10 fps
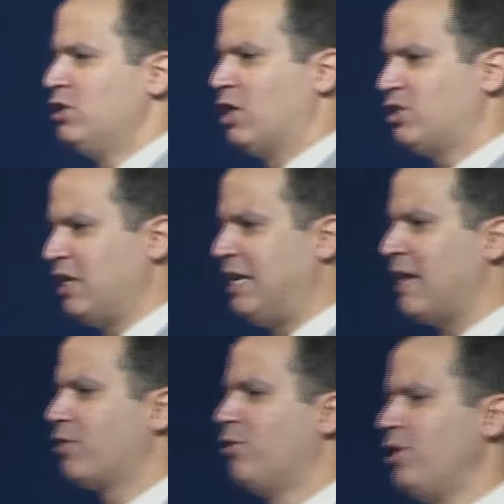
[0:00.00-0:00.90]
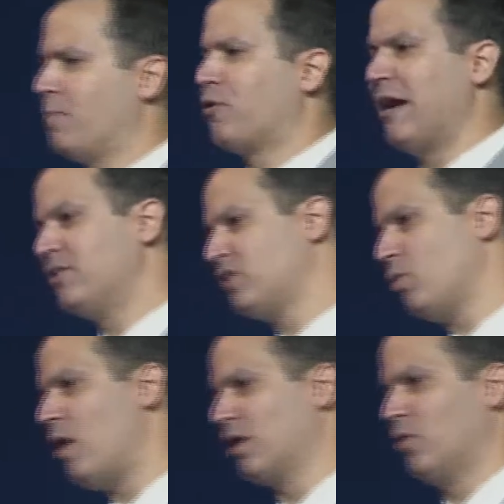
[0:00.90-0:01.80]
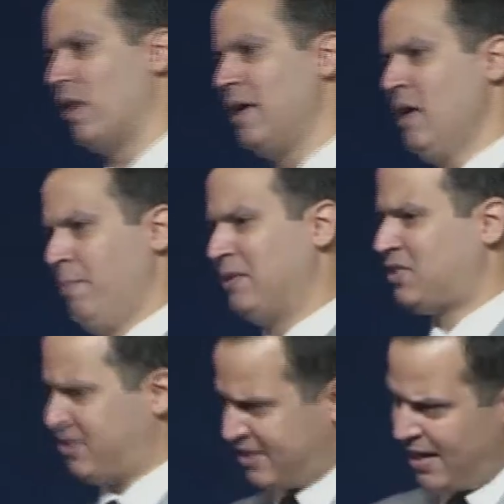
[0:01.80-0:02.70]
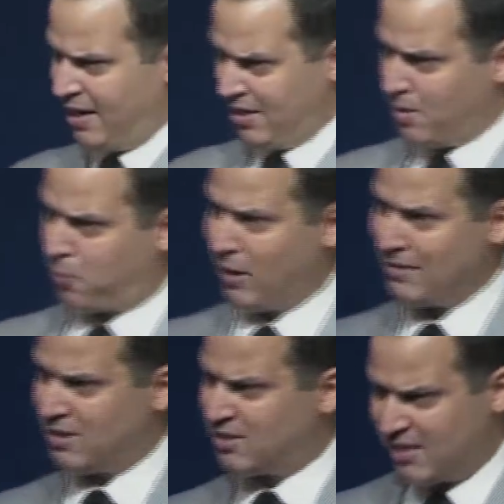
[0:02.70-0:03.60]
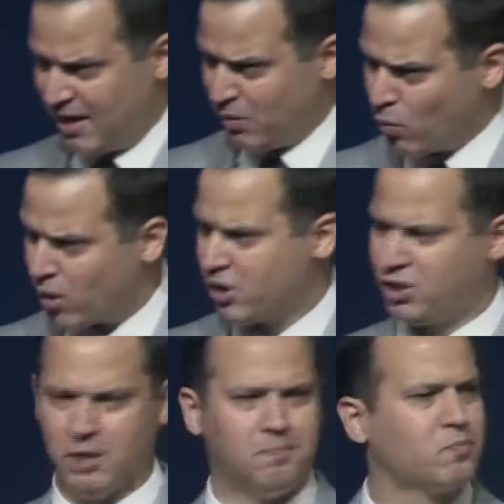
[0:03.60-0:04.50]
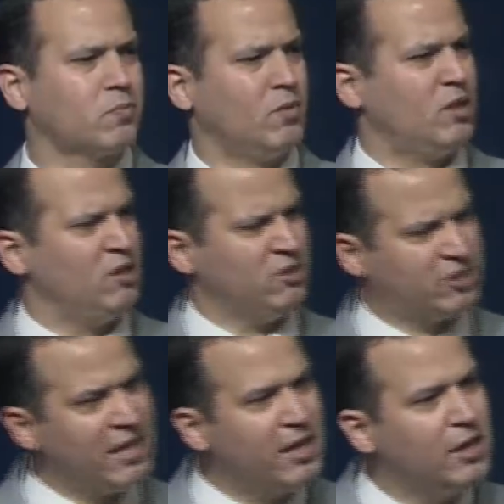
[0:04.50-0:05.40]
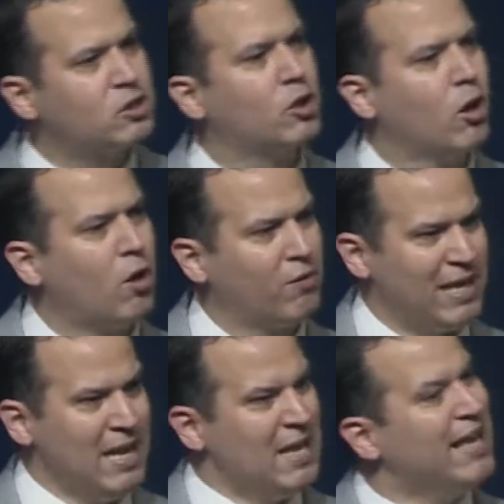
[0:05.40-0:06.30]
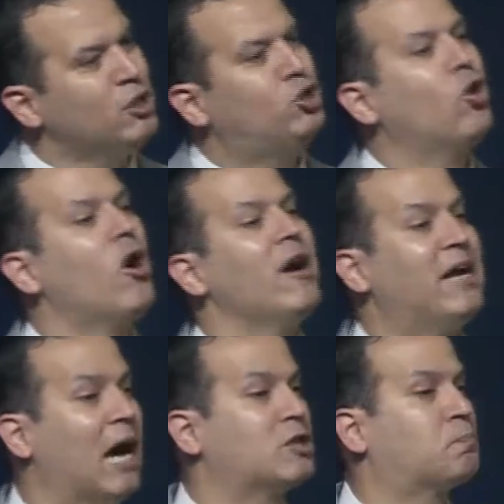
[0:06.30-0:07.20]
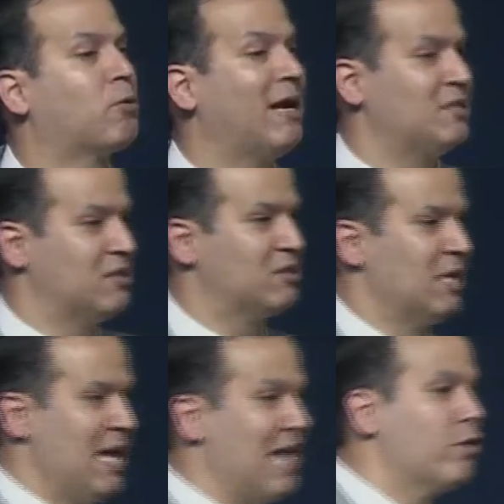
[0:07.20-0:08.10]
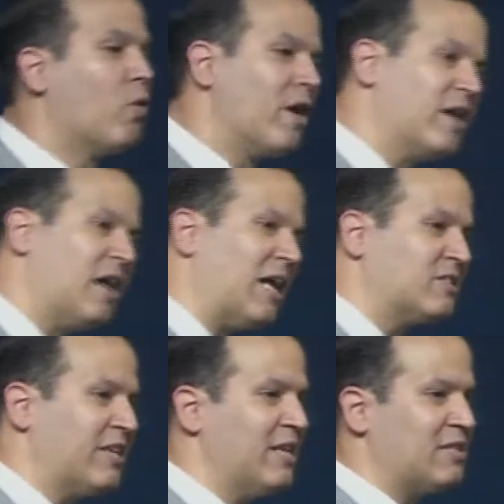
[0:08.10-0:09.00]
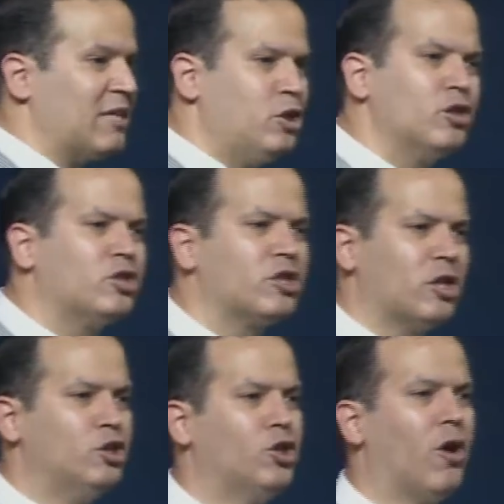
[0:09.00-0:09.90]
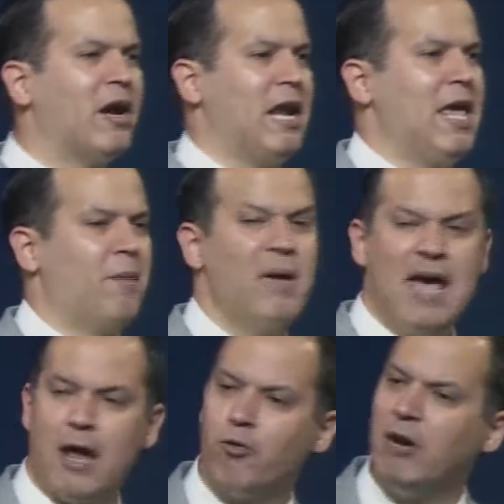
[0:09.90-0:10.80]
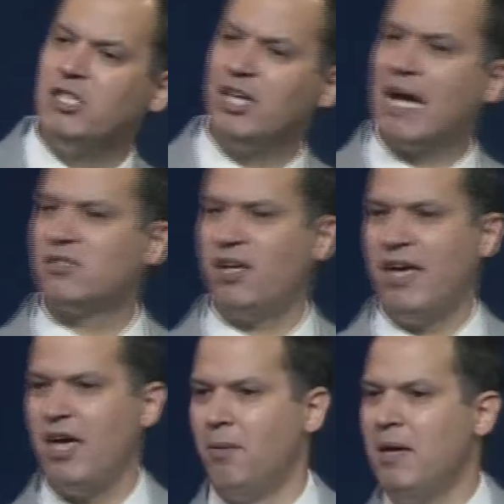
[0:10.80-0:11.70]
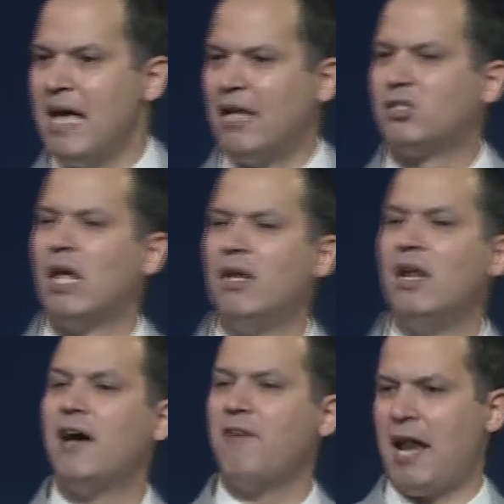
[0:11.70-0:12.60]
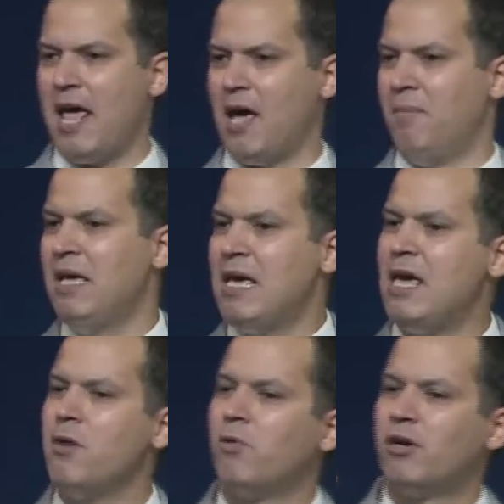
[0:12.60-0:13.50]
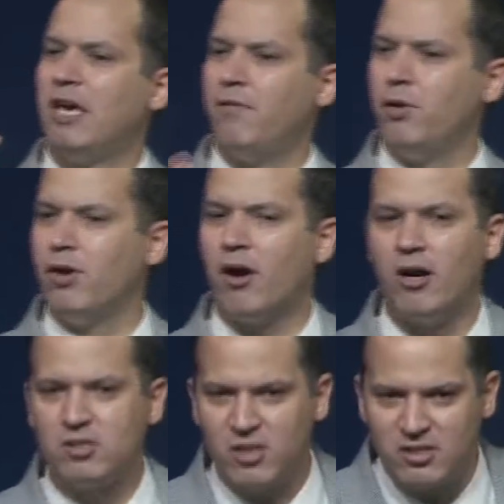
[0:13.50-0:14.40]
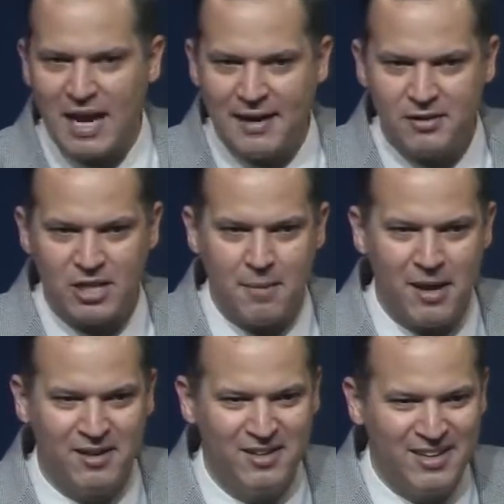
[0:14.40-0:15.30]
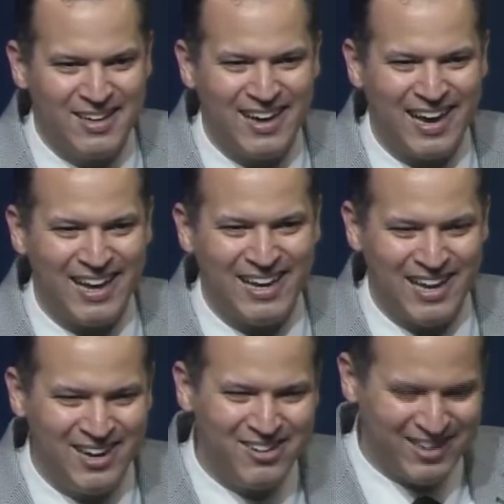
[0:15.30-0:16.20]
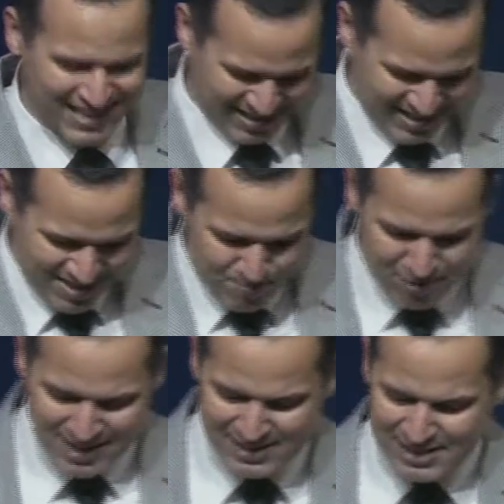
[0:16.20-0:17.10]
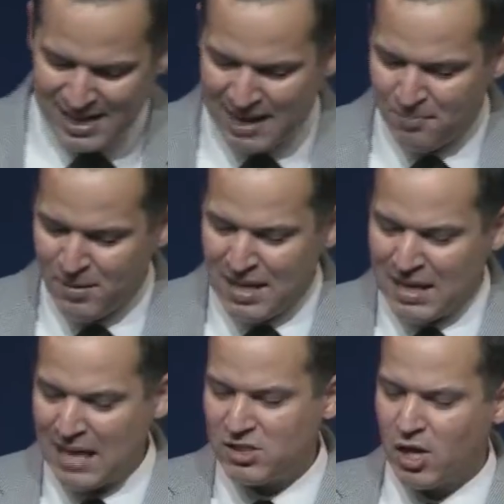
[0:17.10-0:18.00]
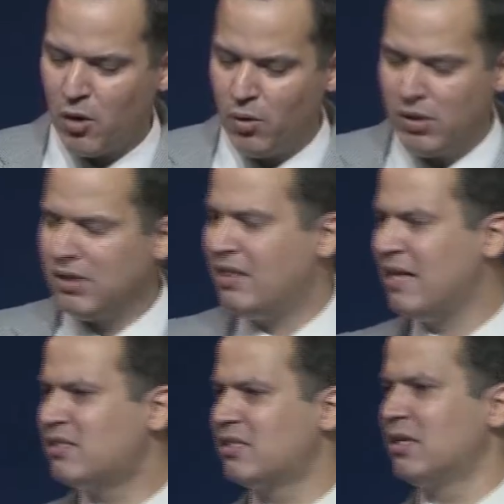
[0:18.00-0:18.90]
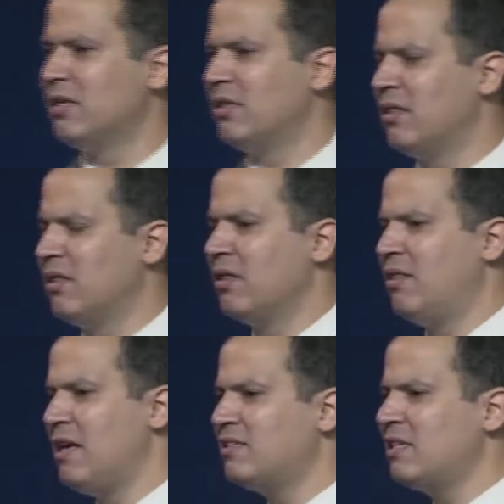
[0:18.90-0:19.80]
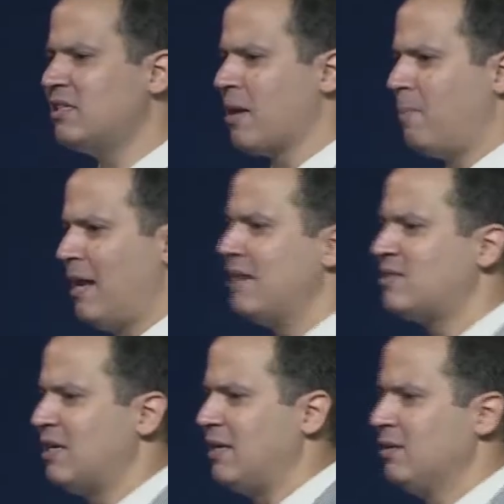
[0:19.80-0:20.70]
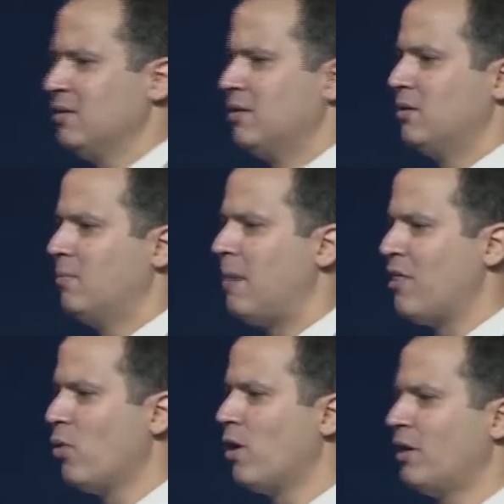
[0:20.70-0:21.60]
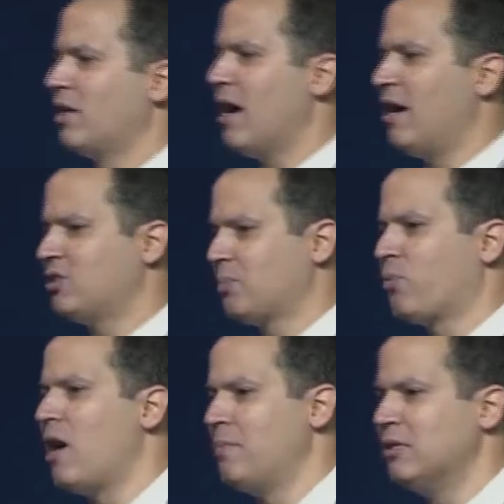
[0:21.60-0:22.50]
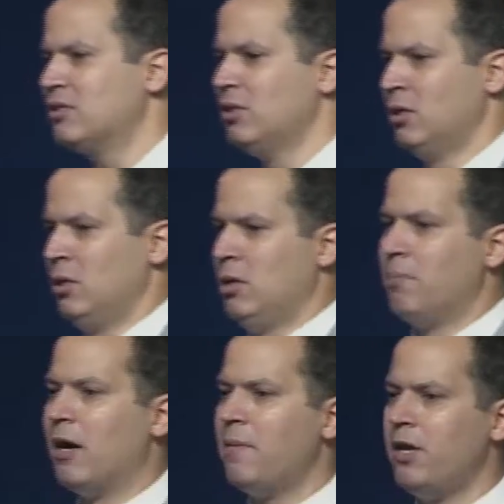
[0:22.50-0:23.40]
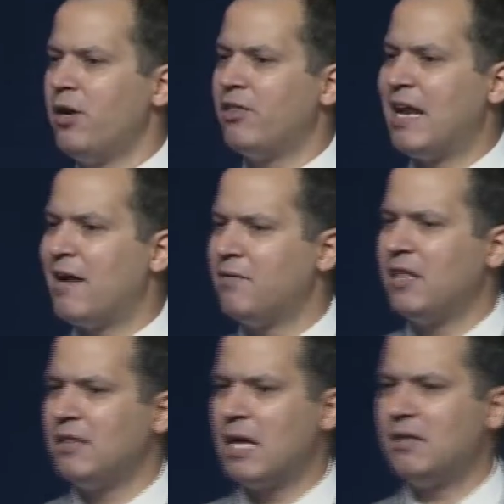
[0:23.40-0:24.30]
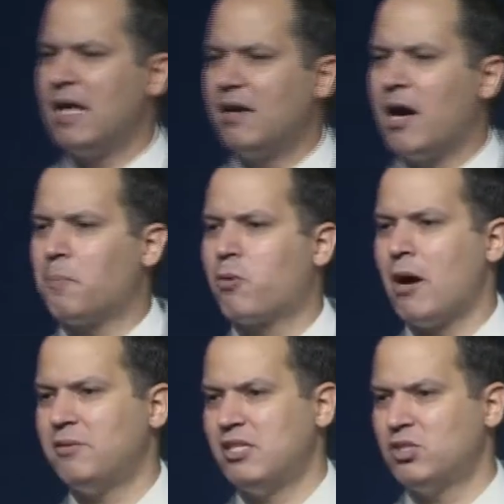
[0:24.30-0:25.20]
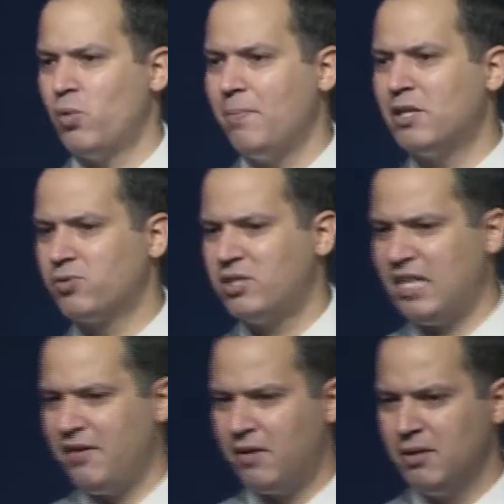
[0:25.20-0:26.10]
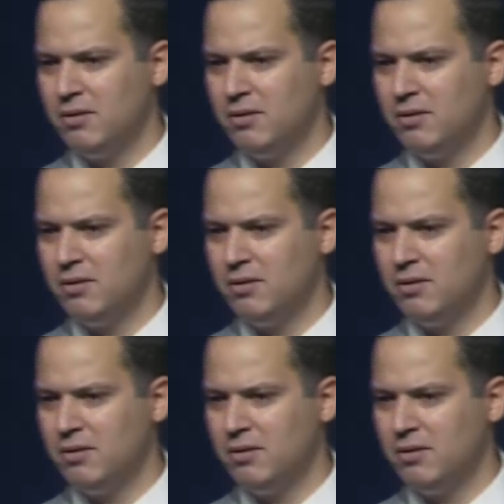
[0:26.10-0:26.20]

just to get through your prayers and walk away, but sit in the presence, sit in worship, sit in His glory, enjoy God's presence. And the Word of God says that as you're just enjoying Him and reaching out to Him and, and loving Him, He will give you your heart's desires. Amen. Hallelujah. Praise God. And so this, this is a blessing by the Word of God, it's a promise. But how many know that everything that, that God promises, we must receive it?